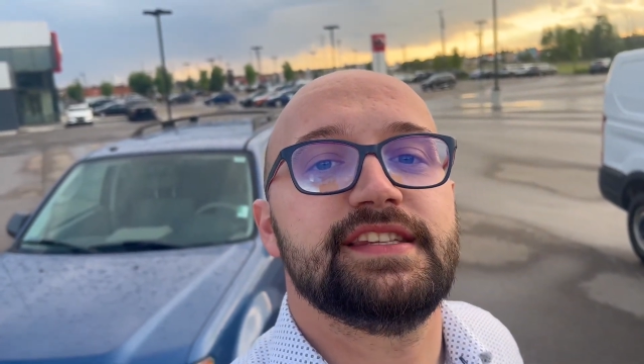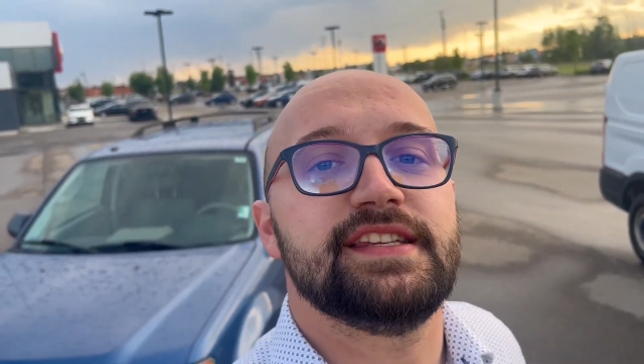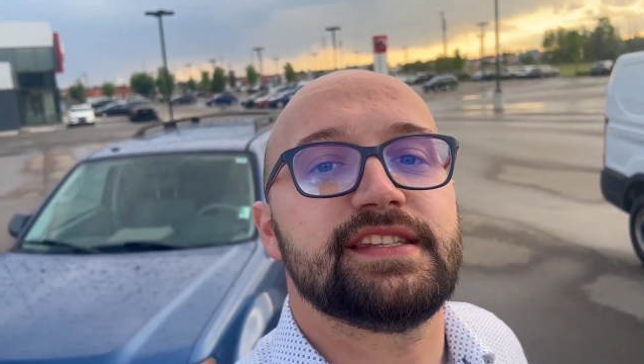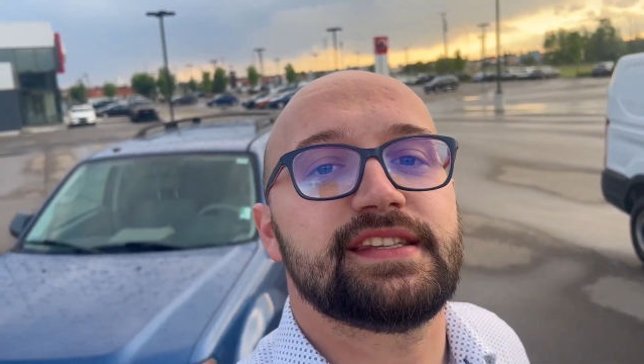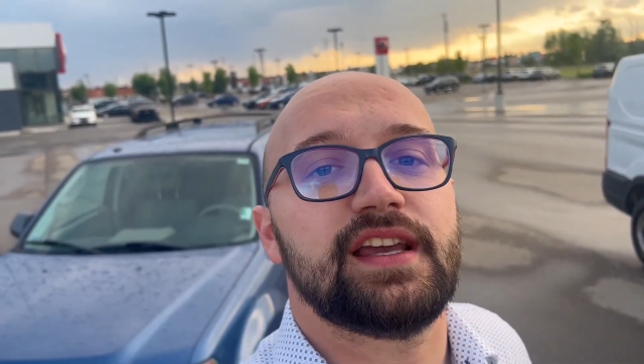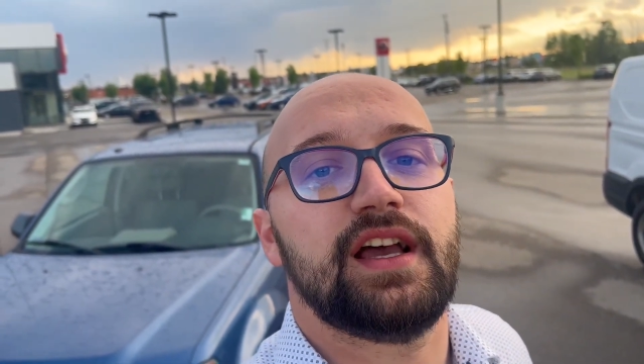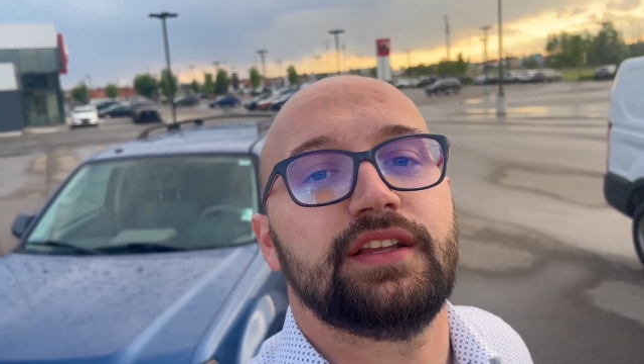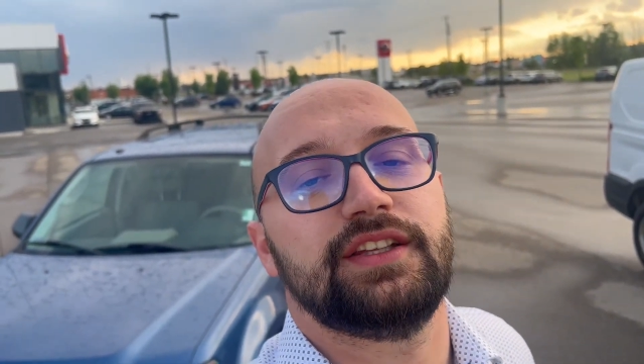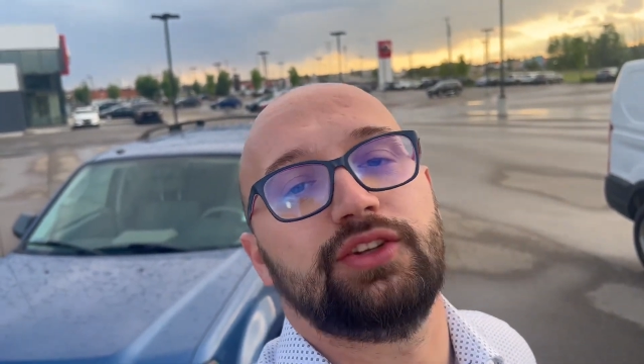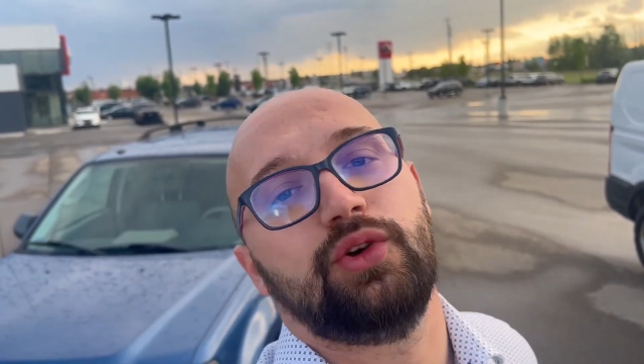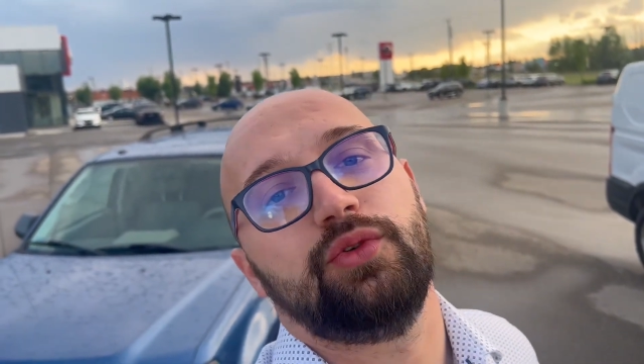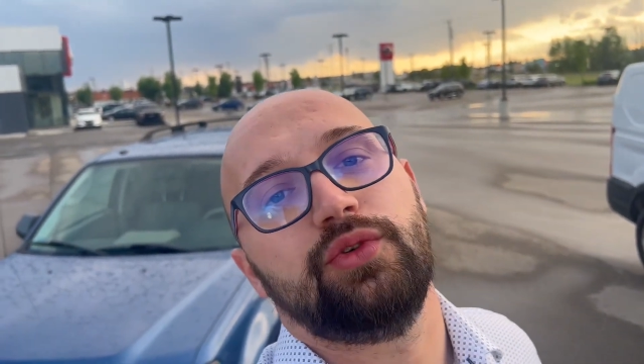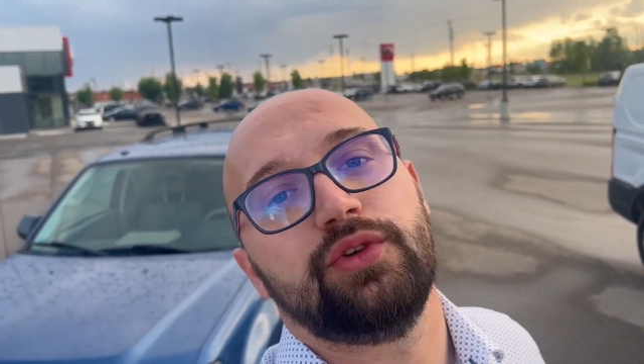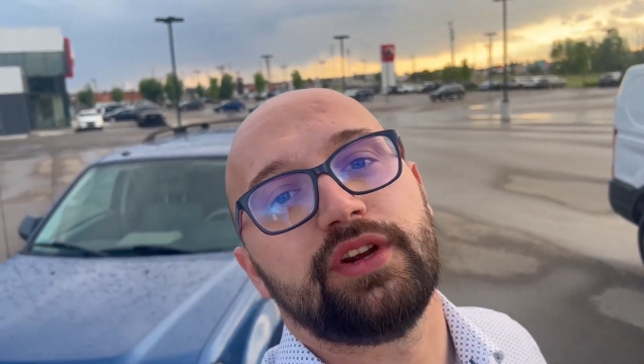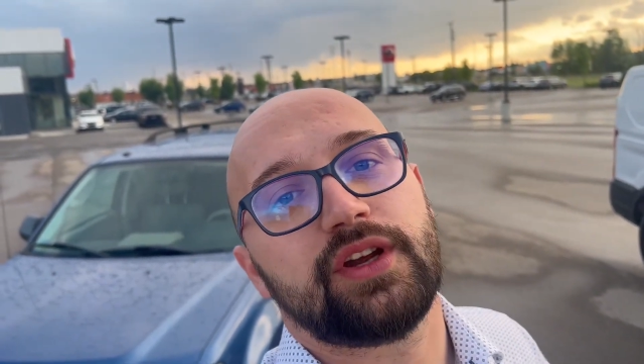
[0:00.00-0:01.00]
Nissan I
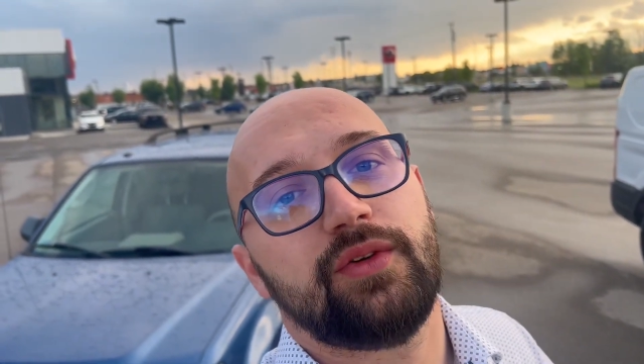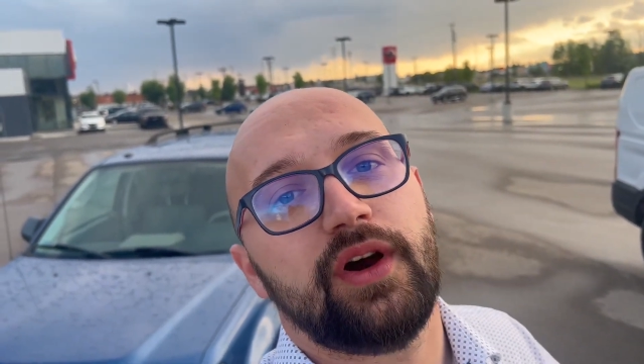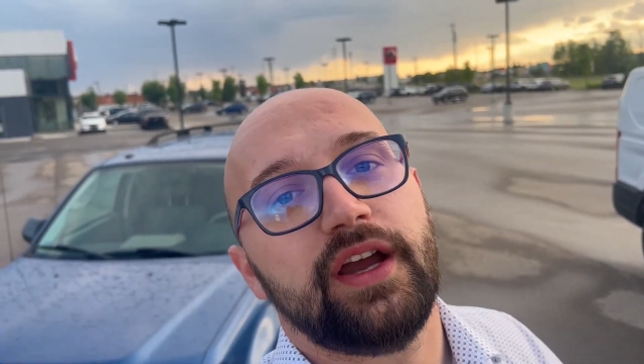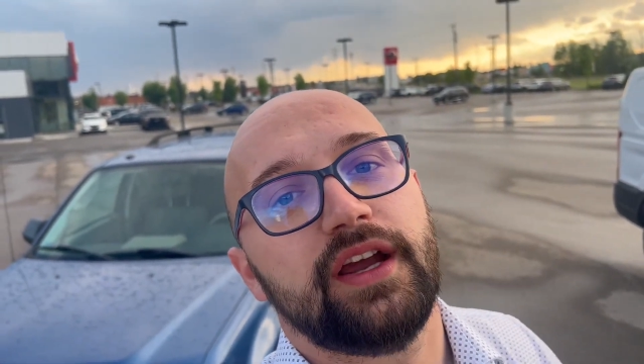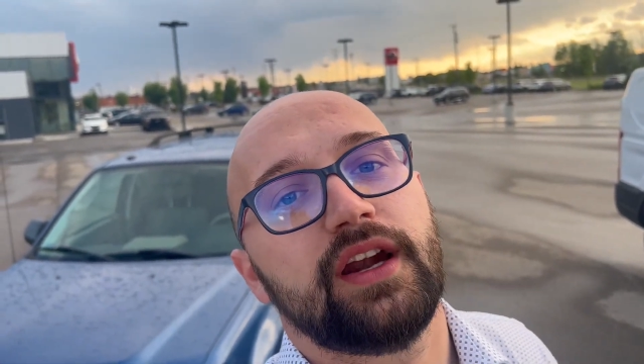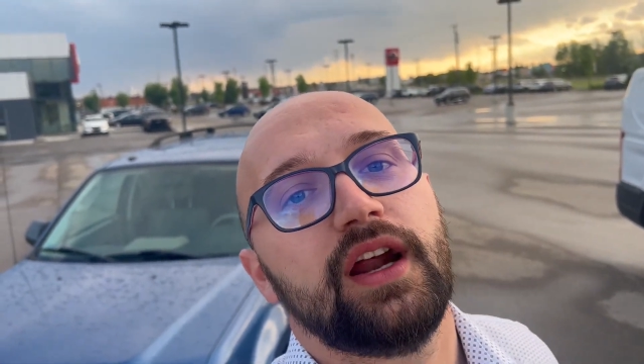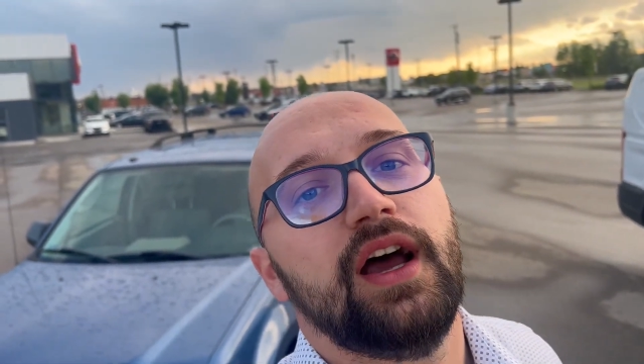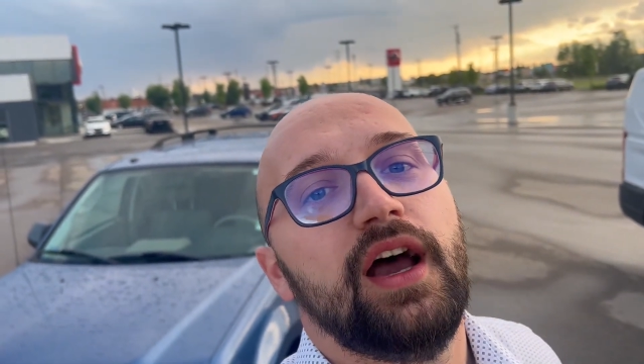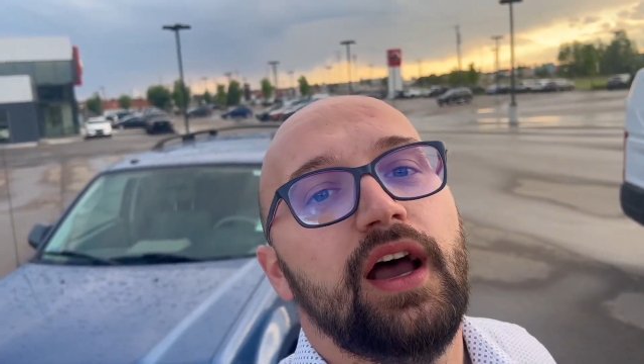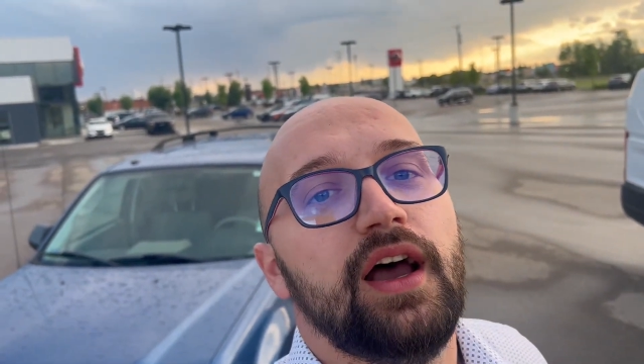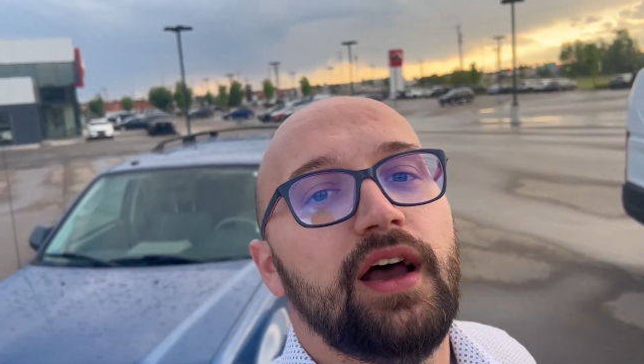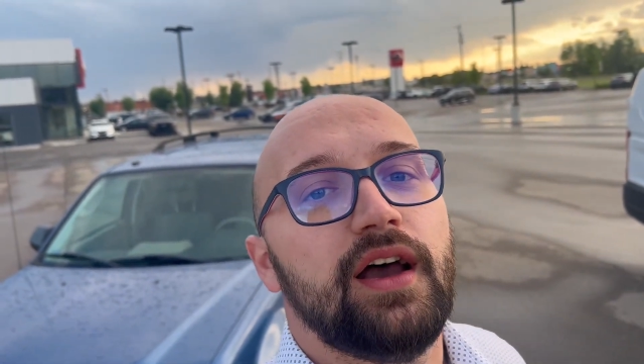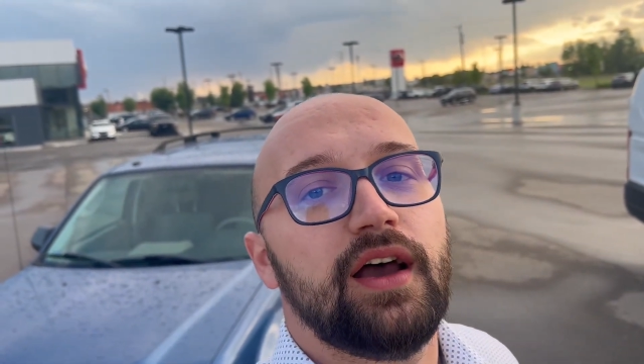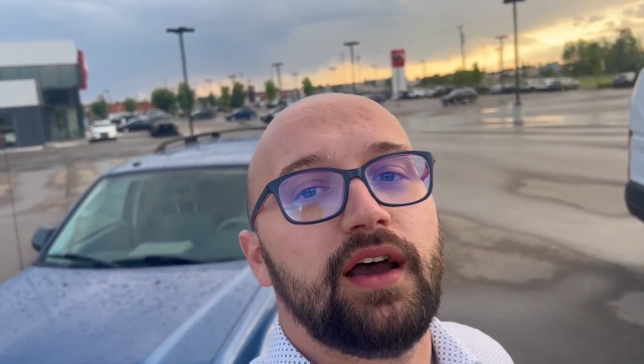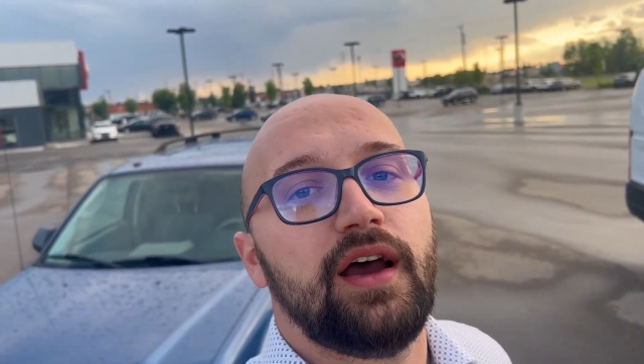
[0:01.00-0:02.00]
know you require
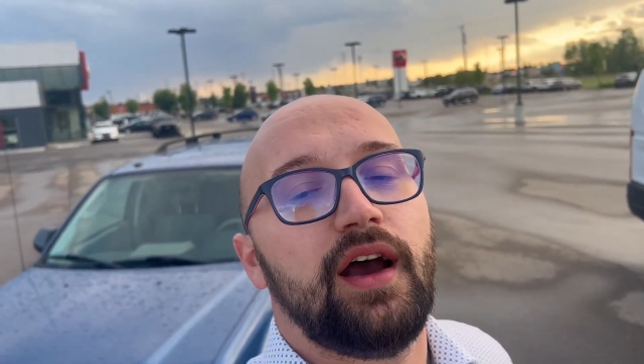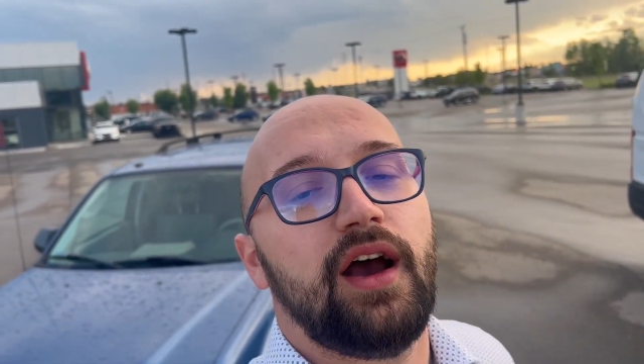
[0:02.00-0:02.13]
uh,